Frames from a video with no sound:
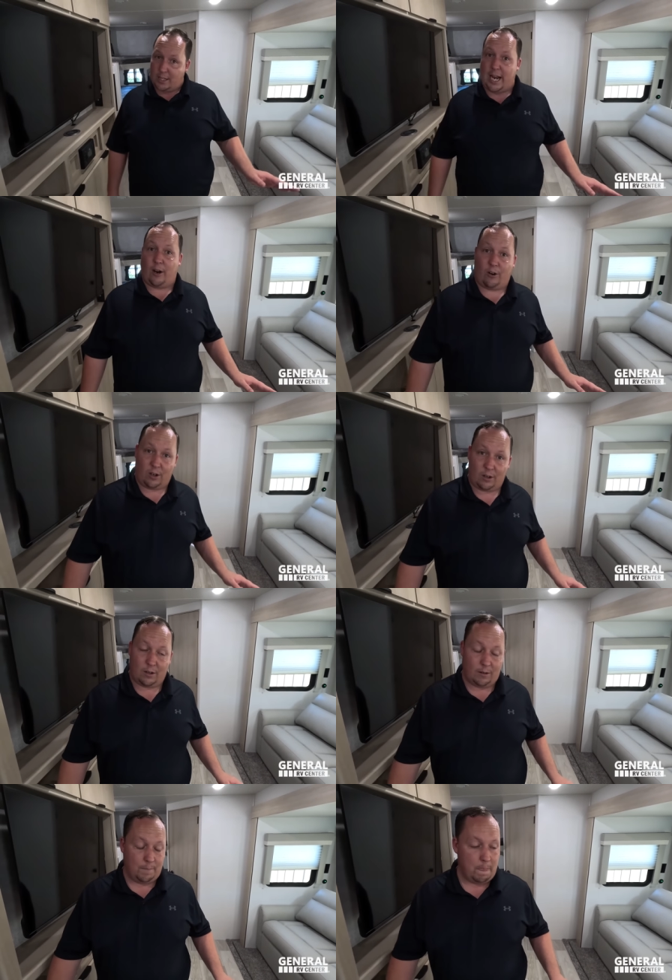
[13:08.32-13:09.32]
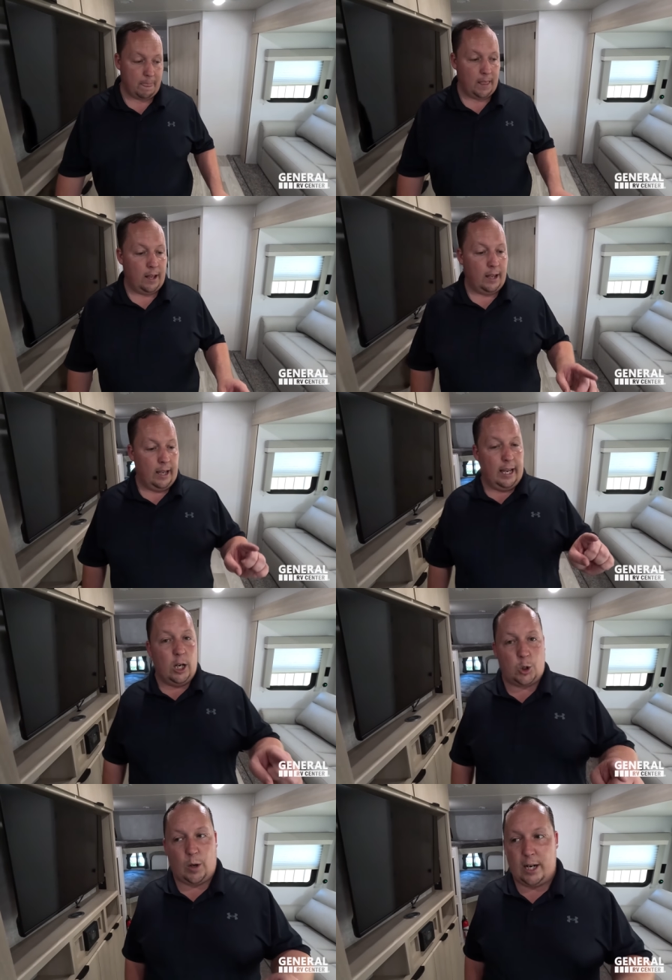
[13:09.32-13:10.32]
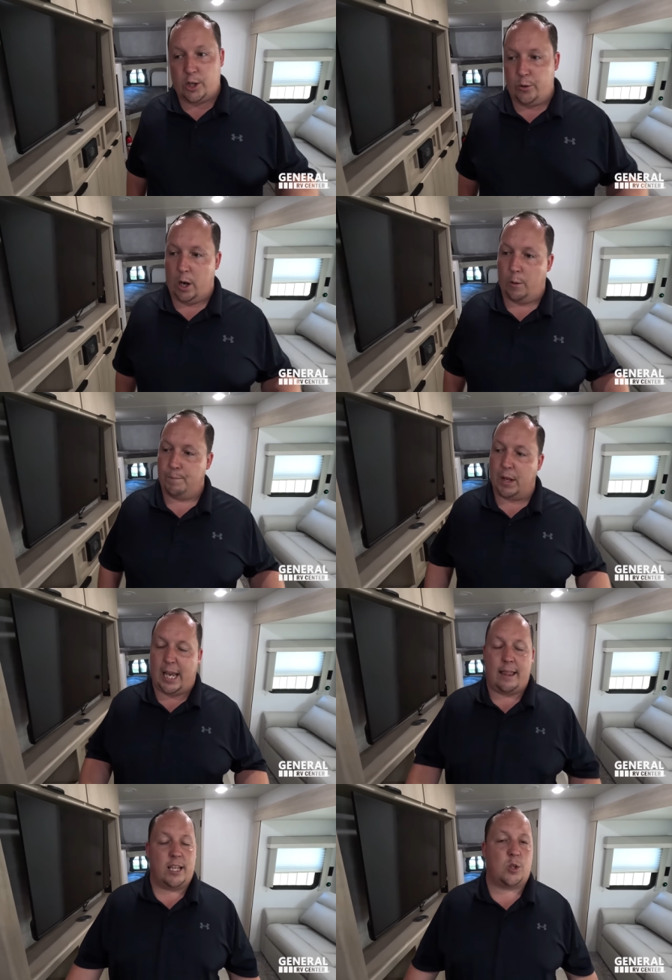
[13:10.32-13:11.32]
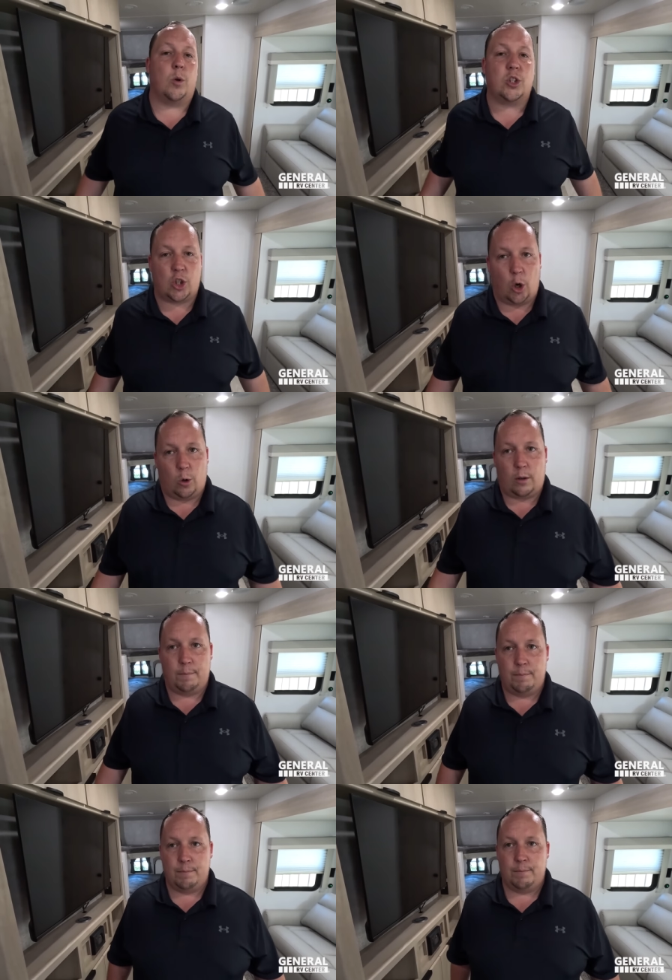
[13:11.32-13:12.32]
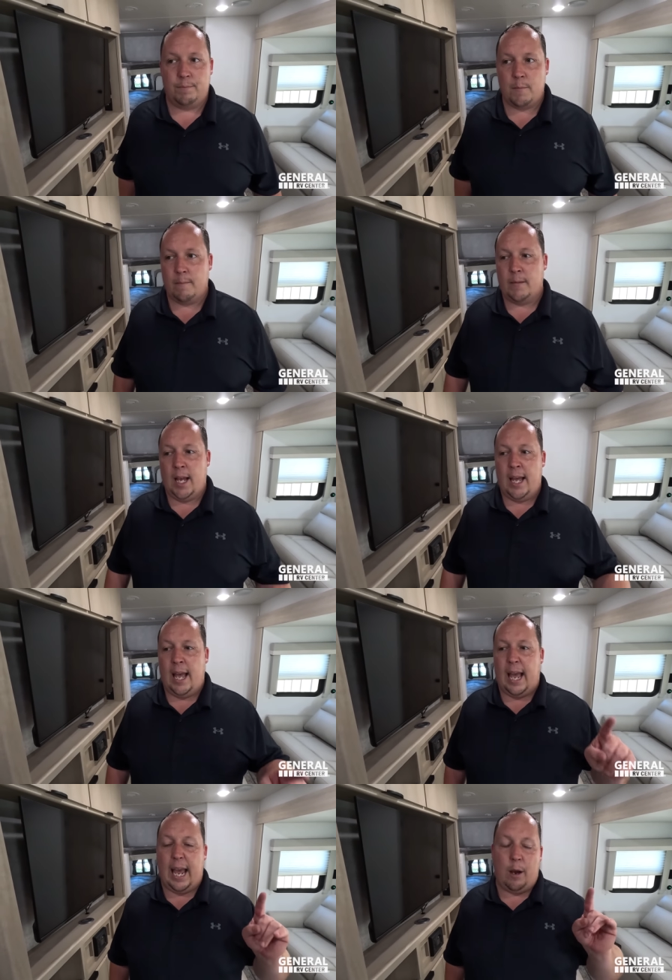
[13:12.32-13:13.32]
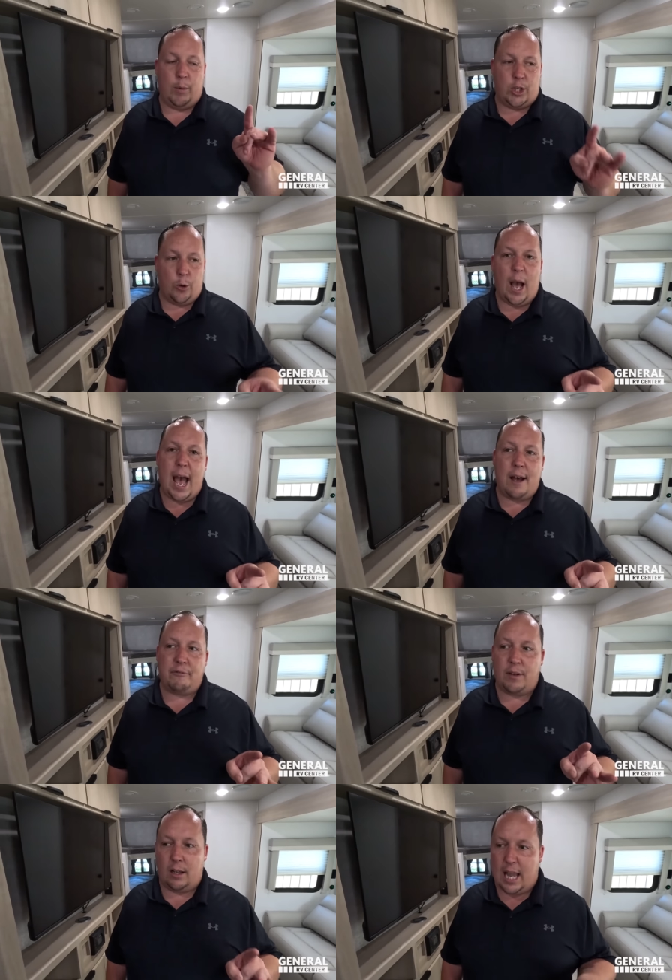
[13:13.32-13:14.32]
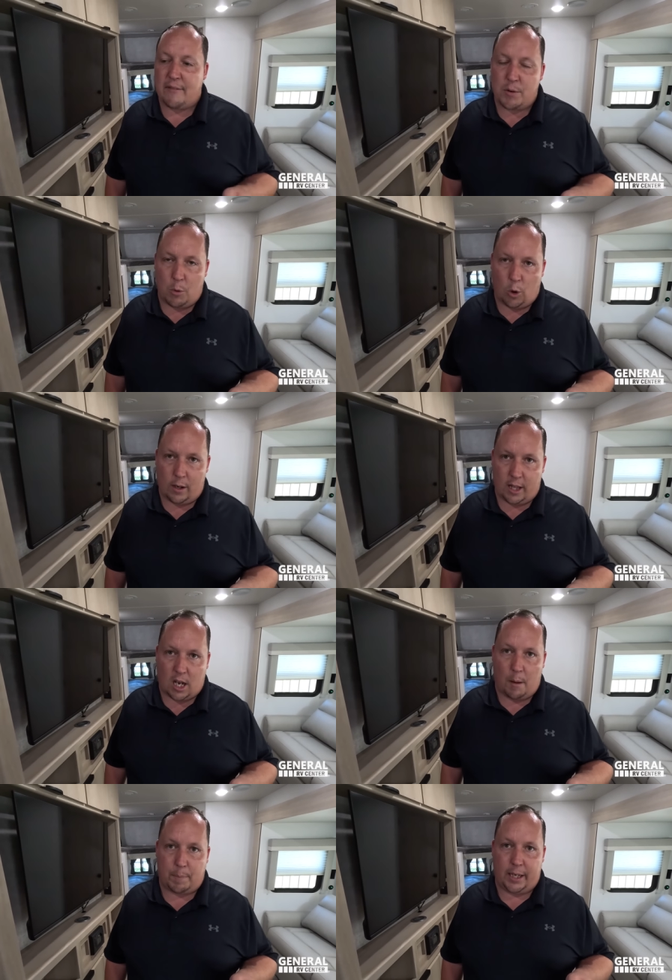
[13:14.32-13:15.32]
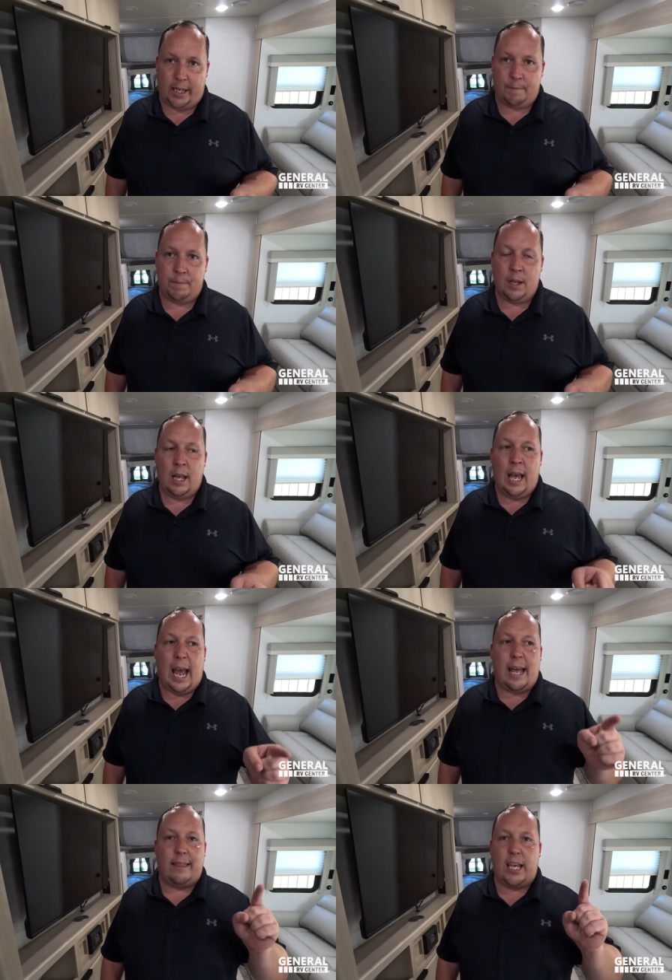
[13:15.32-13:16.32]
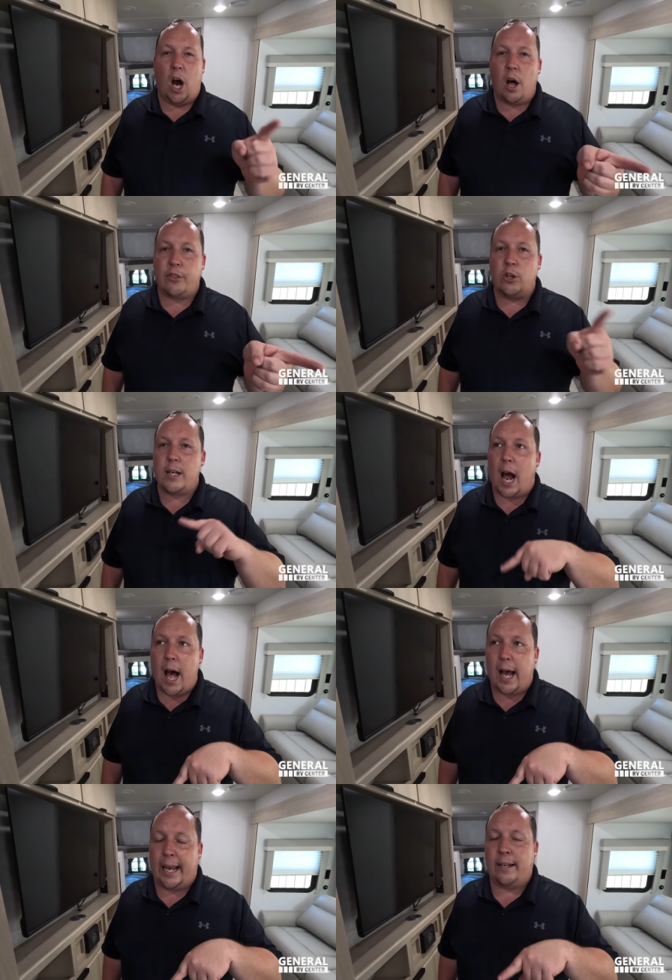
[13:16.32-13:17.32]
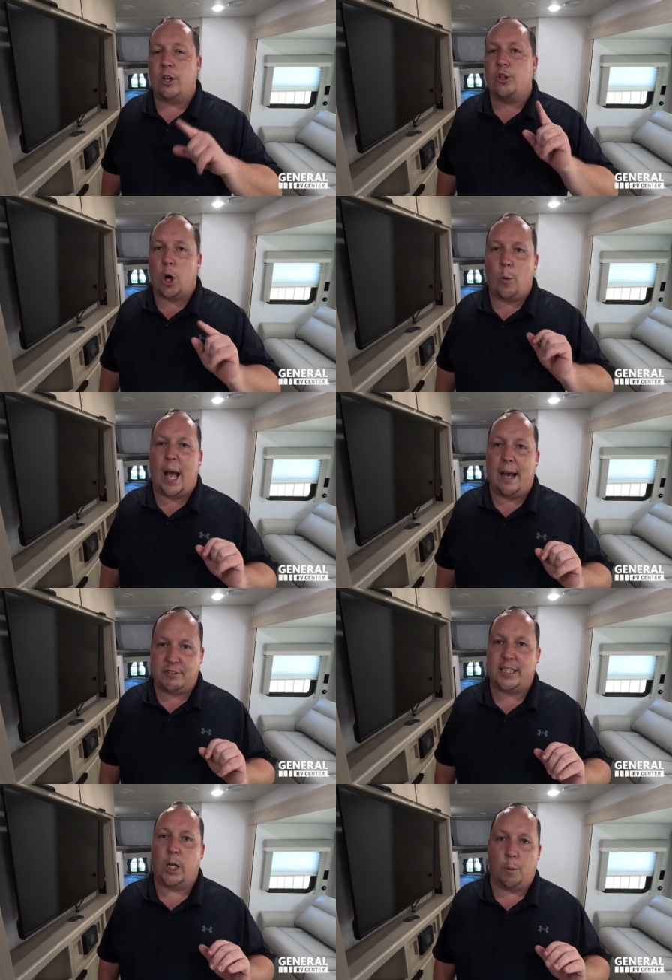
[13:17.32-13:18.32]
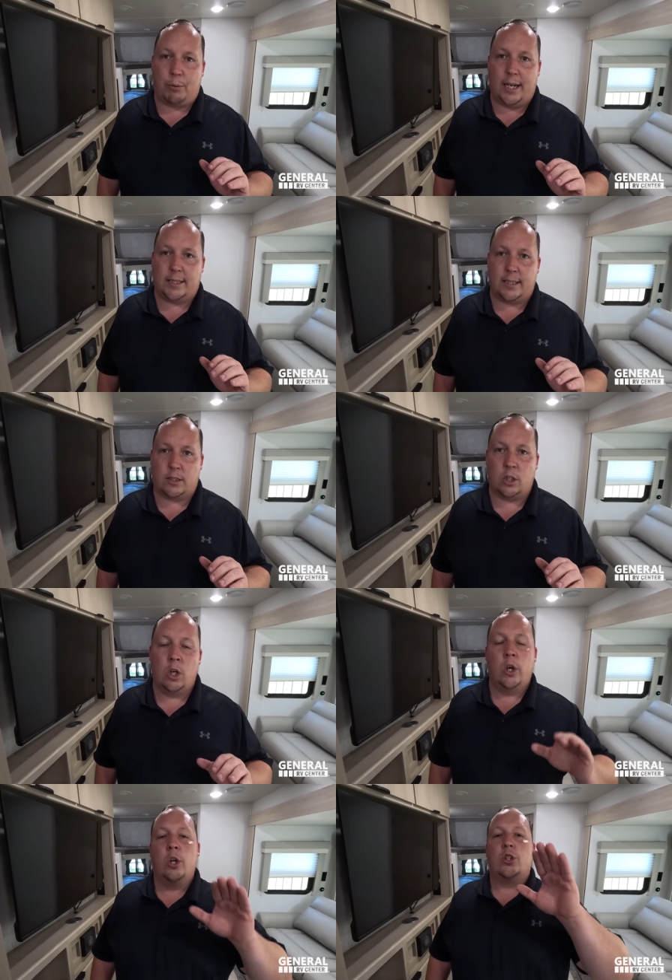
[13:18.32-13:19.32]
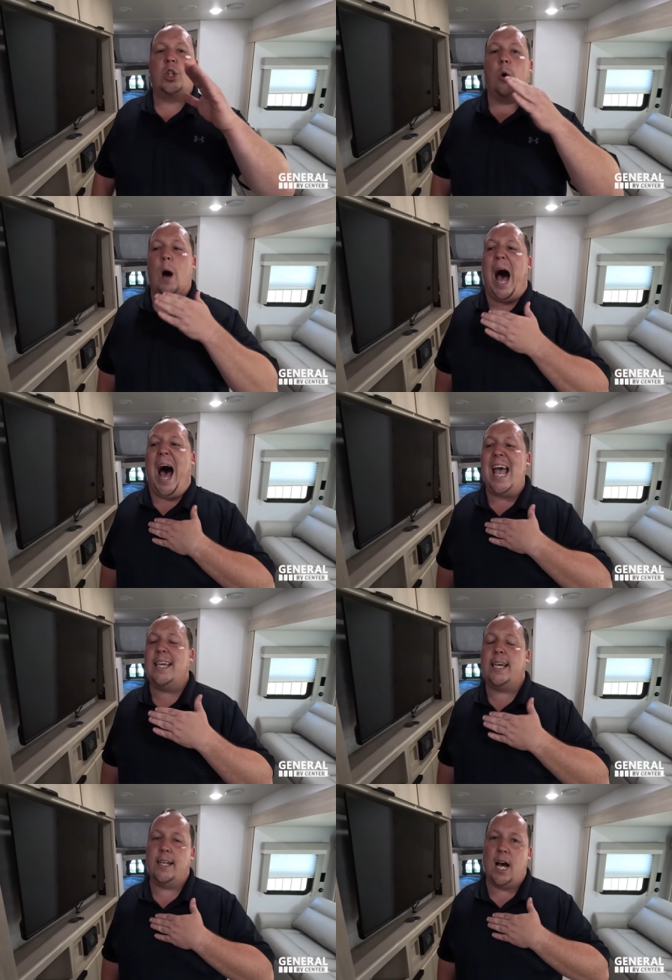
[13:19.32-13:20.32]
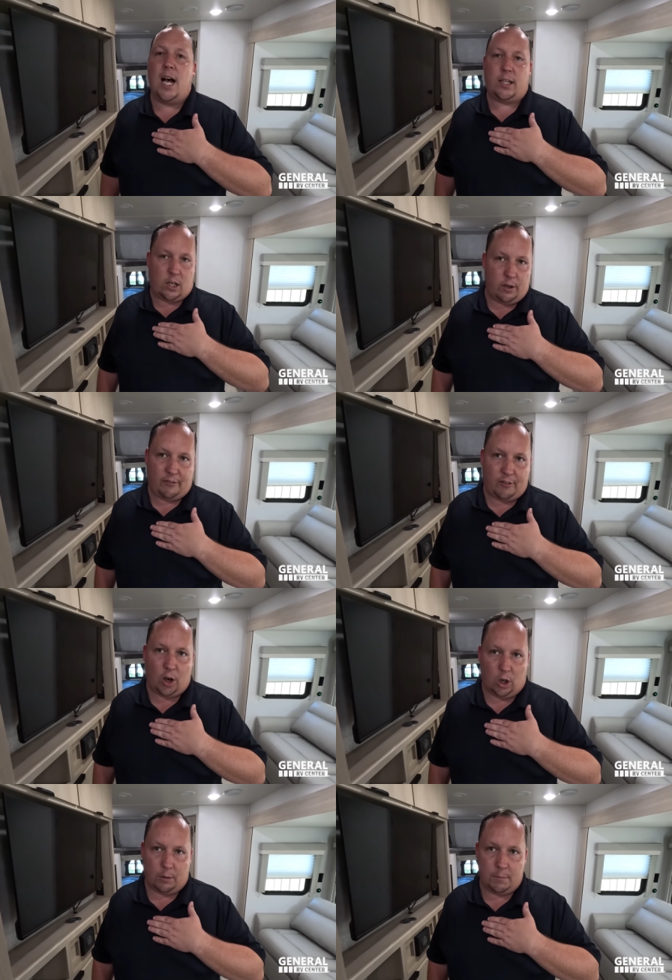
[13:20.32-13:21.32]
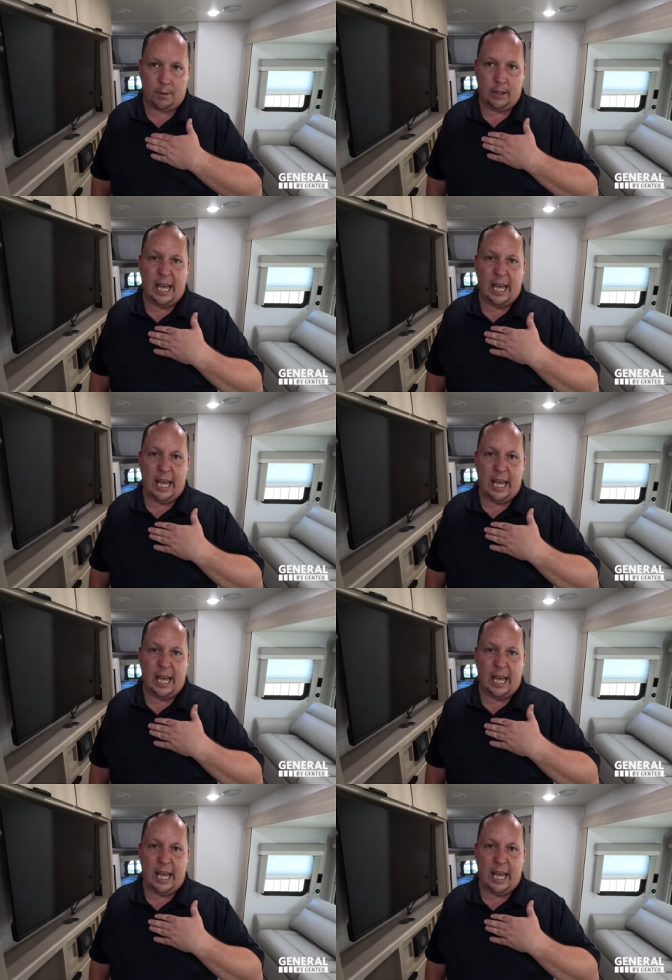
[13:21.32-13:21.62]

was an error. Right. Here's what I do know. Again, this one sold. And we do have 11 more in the company and the other nine don't have sale prices. Right, right. So I cannot confirm